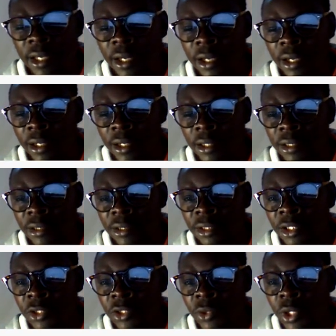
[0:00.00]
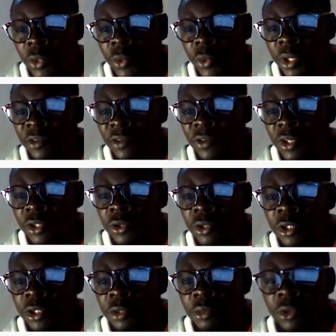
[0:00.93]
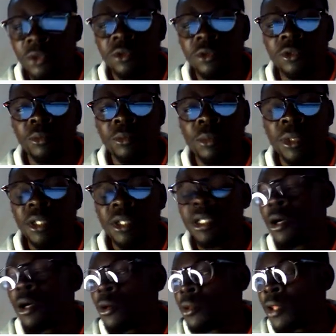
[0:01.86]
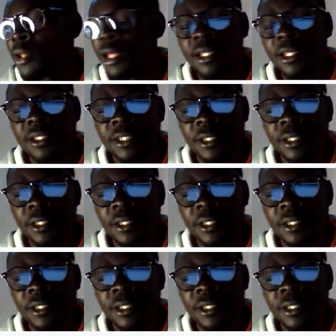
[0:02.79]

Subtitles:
this one we never talked about, but now they're the same.